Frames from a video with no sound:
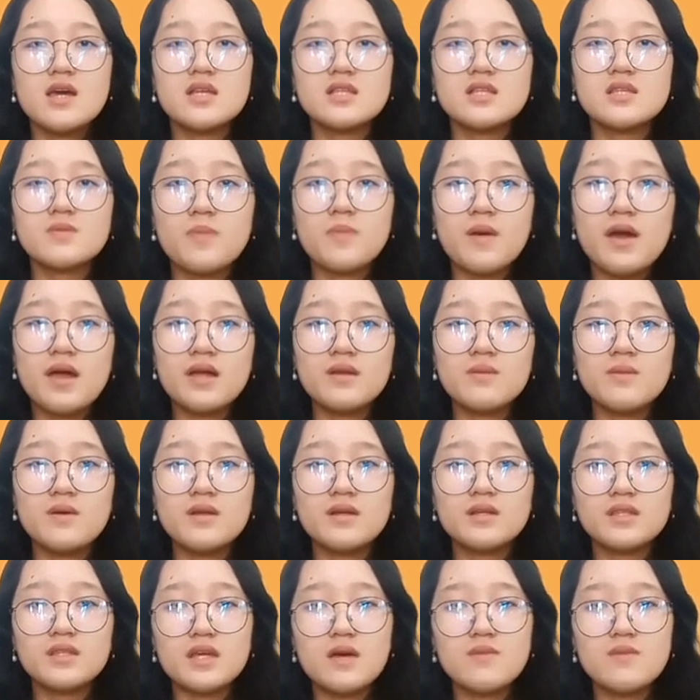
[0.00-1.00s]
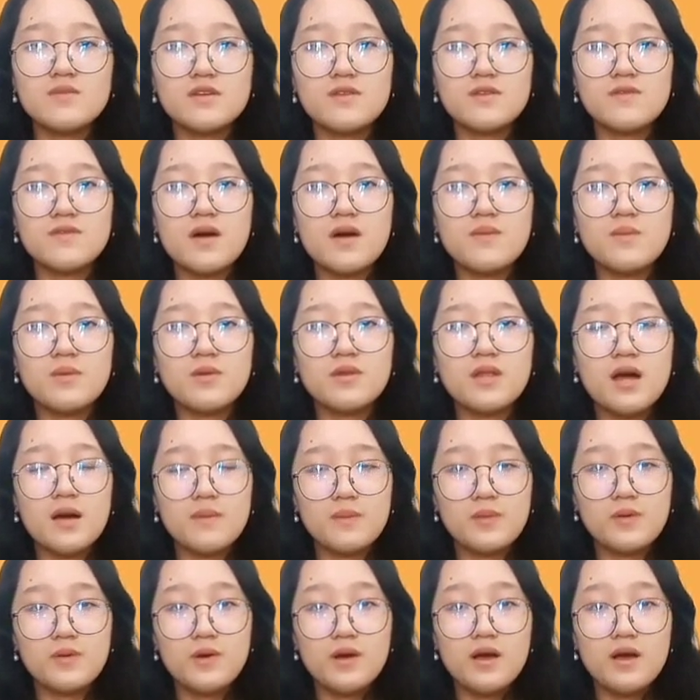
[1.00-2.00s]
Inspired by the times of
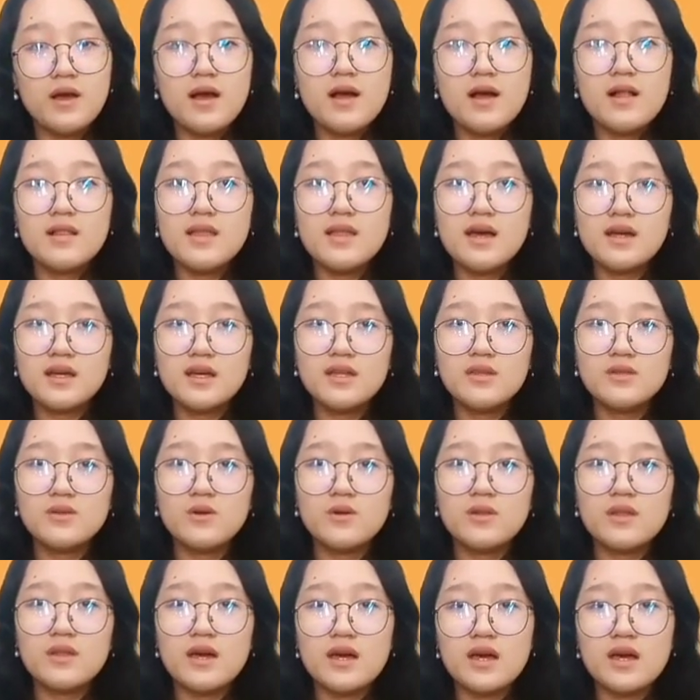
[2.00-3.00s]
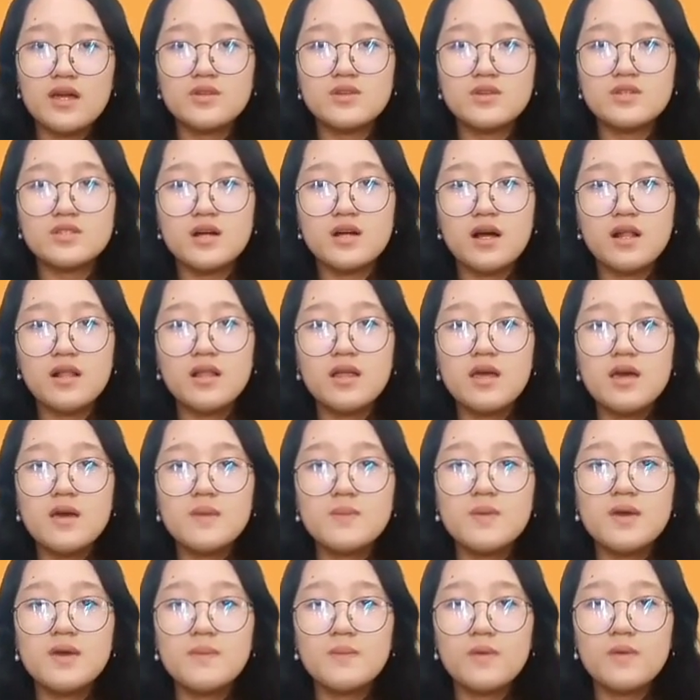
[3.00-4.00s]
Lapu-Lapu, Lakandula, and Rizal,
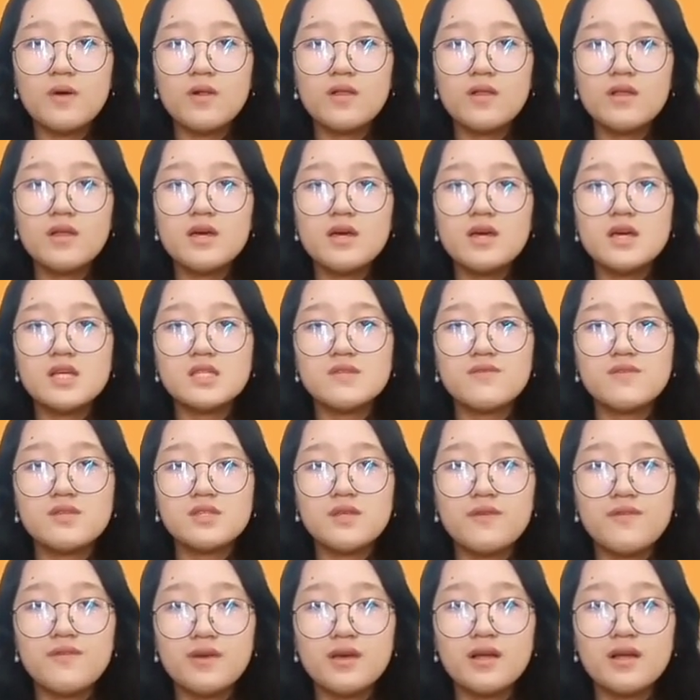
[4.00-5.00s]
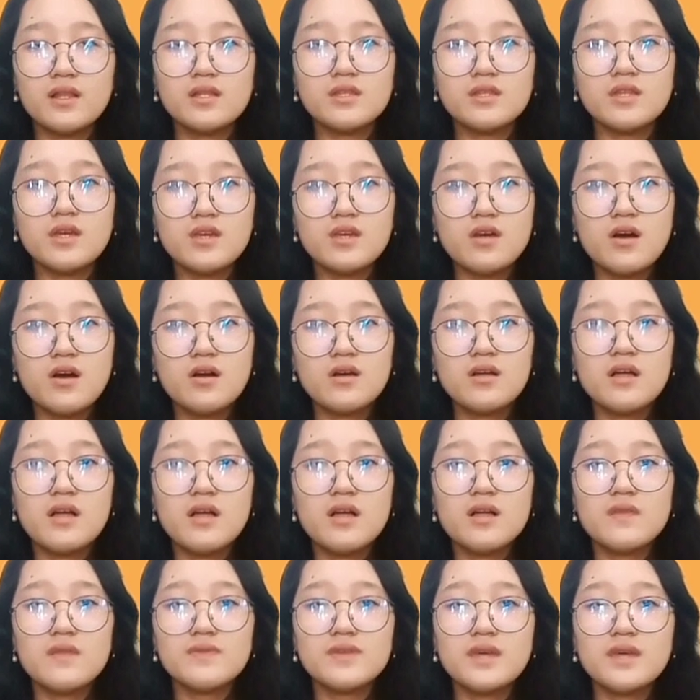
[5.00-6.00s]
people, specifically the young,
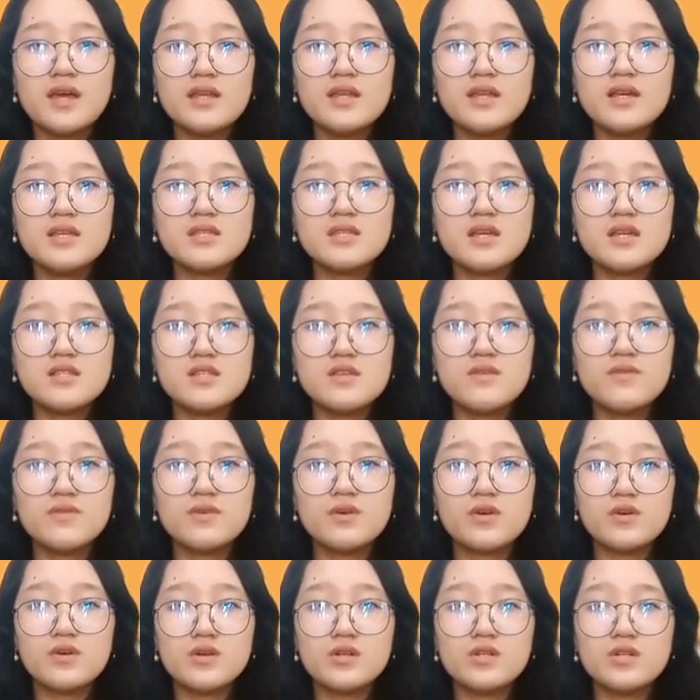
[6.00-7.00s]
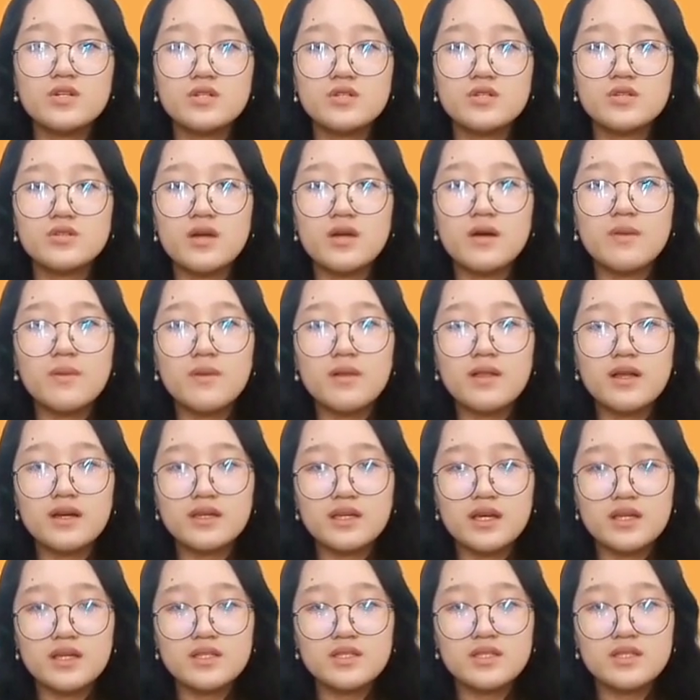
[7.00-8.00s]
gained a sense of courage to rebel
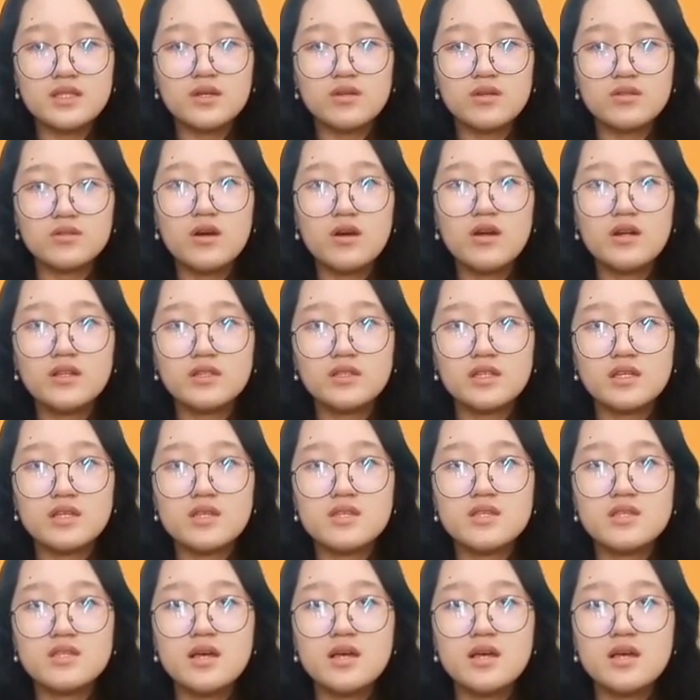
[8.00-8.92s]
against the authority.